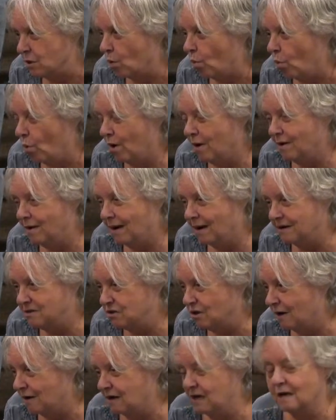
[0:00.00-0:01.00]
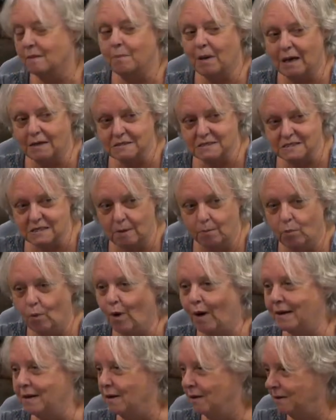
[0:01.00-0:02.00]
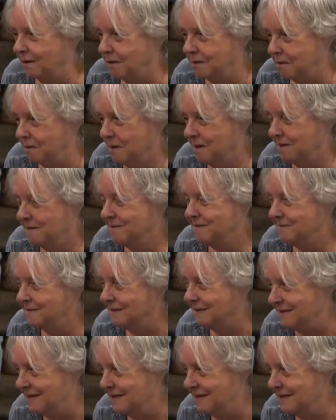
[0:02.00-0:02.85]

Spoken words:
So we're not talking about someone who